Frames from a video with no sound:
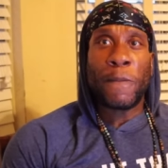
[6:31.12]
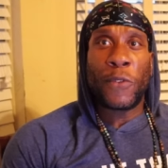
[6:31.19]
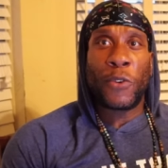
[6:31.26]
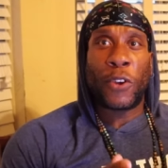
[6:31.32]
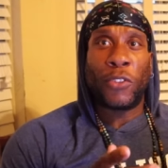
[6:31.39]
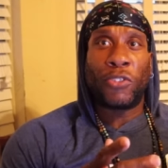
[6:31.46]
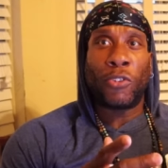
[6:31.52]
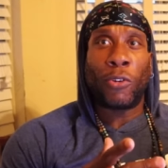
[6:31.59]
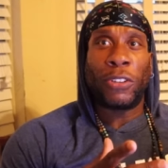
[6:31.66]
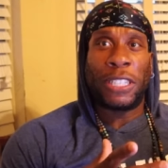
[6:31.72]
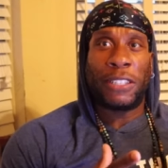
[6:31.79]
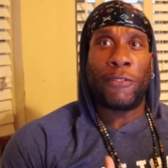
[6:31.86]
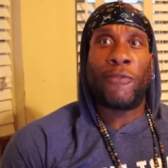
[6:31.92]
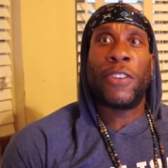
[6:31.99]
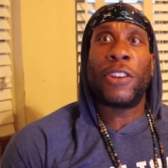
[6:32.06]
You can throw this
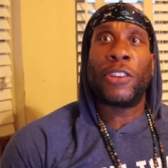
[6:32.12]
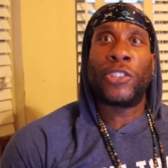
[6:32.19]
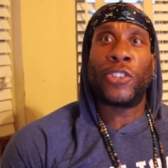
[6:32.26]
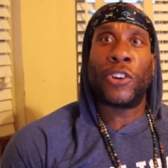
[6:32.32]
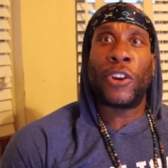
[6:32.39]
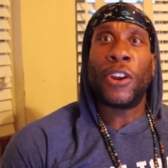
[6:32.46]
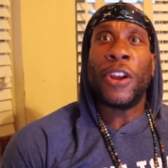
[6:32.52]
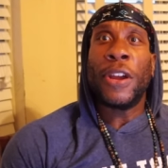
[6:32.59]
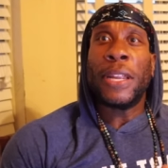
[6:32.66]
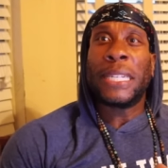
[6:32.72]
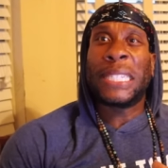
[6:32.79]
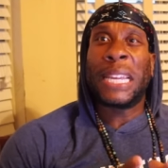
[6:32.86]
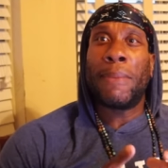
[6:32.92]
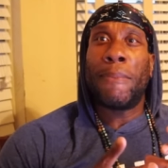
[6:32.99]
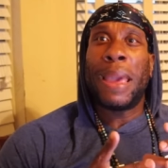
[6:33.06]
as a finisher
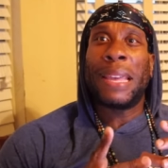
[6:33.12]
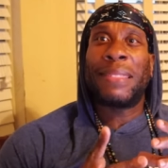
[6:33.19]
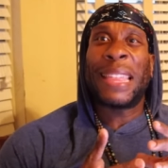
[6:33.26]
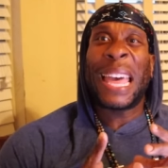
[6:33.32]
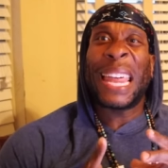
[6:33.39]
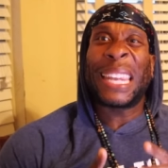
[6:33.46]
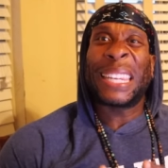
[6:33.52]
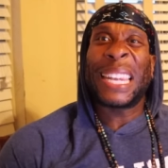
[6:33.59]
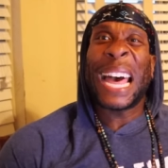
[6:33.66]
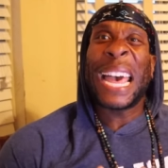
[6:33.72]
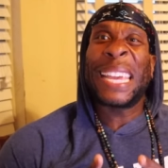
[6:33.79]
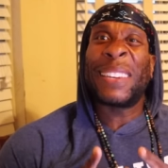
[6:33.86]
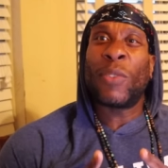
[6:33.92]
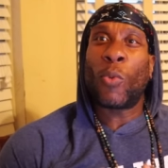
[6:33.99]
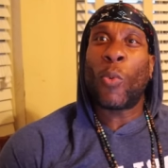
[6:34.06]
to make that
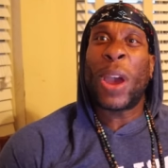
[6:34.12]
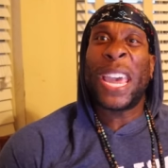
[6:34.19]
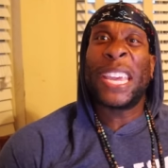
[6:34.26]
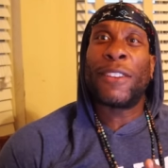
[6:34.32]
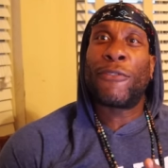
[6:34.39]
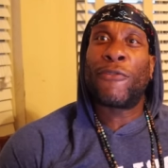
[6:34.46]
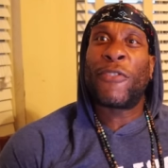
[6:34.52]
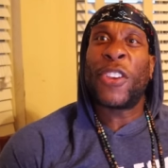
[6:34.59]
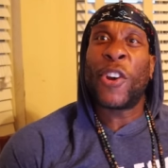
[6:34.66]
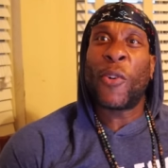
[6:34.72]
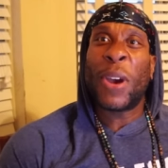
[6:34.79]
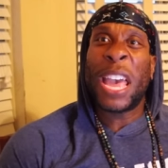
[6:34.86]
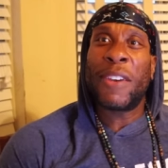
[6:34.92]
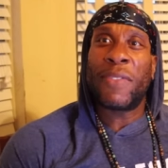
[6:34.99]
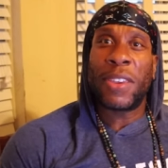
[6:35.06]
lightweight
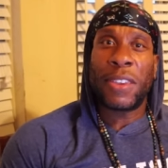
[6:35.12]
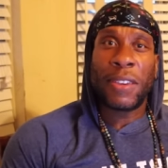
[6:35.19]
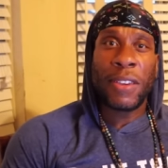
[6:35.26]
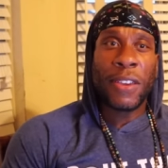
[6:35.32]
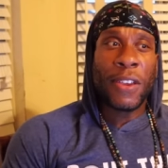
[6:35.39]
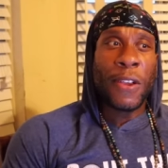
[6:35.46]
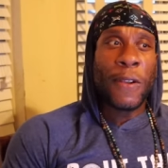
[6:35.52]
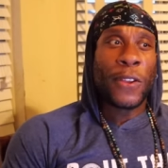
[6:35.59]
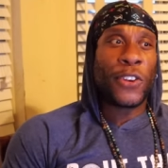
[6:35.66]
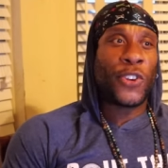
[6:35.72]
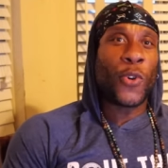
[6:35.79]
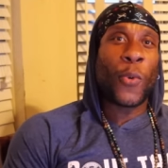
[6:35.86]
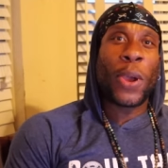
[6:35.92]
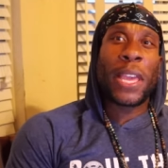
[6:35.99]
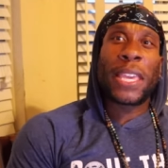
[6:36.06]
feel heavy.
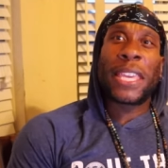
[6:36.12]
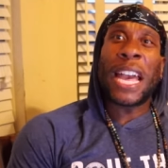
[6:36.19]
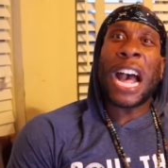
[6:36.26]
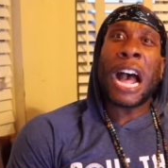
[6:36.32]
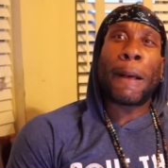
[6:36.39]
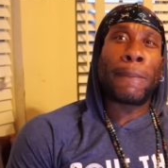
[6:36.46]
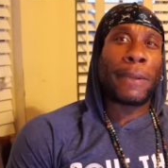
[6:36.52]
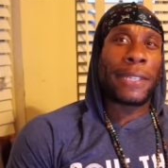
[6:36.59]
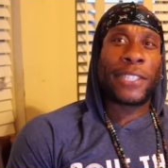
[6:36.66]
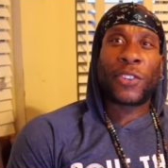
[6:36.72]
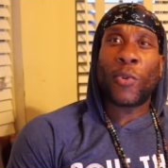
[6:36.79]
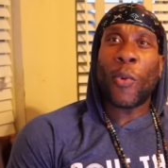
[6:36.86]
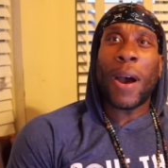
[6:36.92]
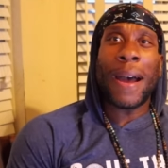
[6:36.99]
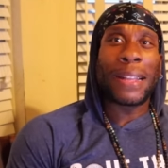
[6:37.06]
Doing goblet
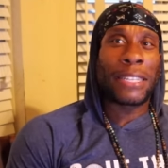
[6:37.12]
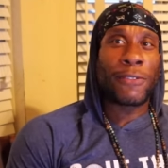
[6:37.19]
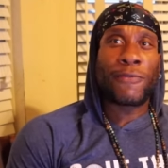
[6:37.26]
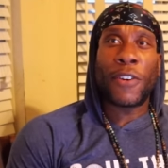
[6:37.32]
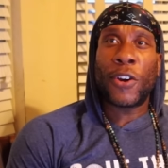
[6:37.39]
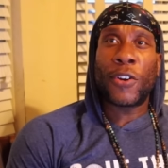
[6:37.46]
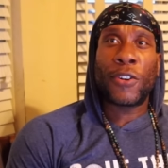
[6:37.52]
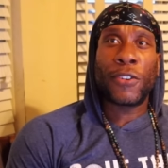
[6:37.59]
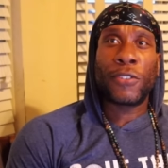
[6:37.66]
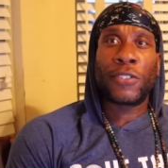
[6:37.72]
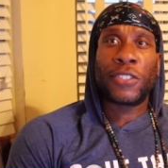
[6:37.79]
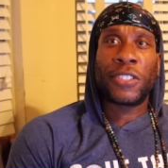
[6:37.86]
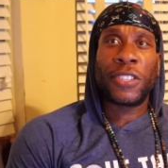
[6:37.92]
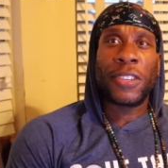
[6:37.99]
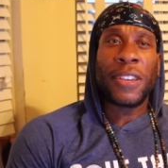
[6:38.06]
squats
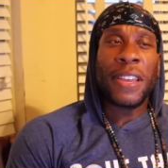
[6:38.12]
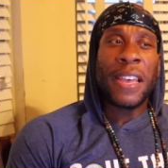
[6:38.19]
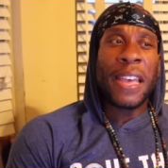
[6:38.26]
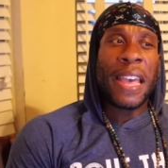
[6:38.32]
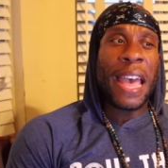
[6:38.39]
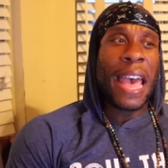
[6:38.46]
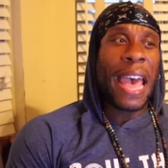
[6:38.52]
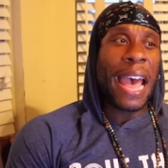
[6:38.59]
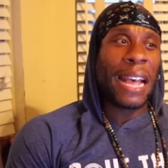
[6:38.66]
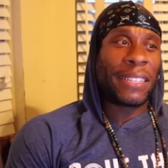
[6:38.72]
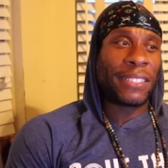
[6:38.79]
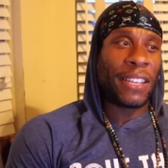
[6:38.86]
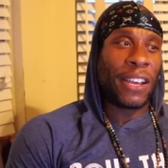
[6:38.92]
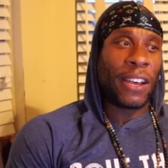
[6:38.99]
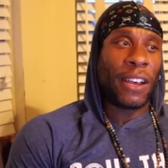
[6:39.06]
first
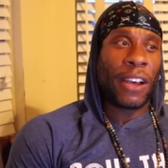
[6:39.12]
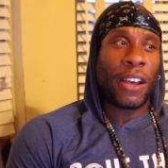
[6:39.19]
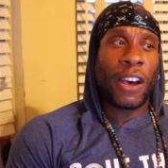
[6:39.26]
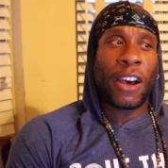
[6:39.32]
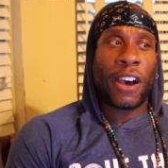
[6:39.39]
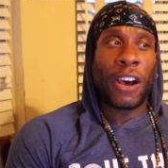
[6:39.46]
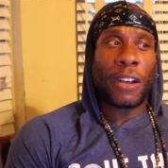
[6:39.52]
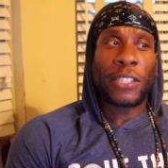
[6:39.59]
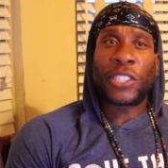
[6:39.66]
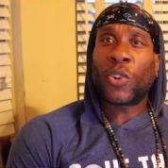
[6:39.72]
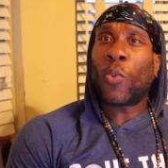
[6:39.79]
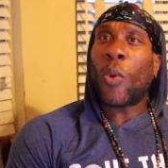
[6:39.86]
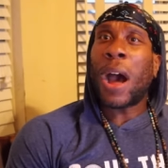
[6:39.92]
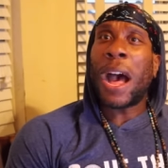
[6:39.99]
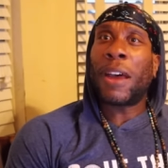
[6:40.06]
as a, a
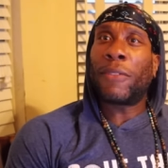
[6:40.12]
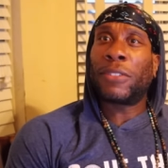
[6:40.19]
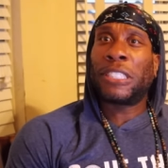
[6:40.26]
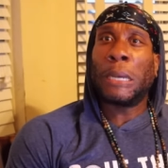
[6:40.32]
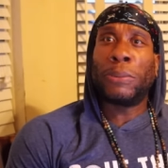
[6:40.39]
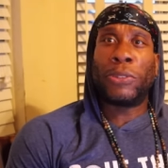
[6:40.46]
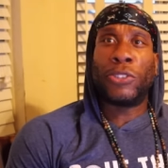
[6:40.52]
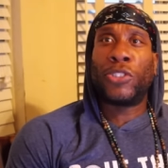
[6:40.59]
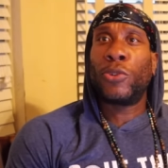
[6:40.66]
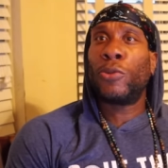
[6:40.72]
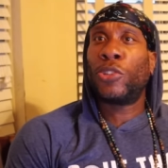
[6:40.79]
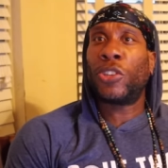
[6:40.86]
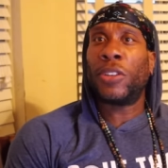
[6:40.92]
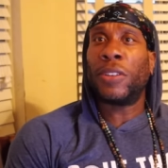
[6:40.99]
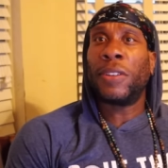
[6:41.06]
squat
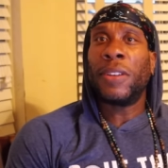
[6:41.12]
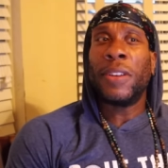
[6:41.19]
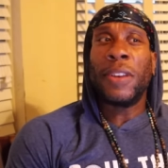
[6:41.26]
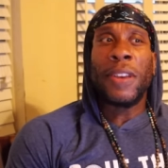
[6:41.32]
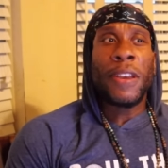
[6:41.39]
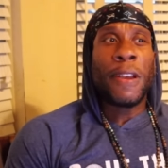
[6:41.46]
substitution,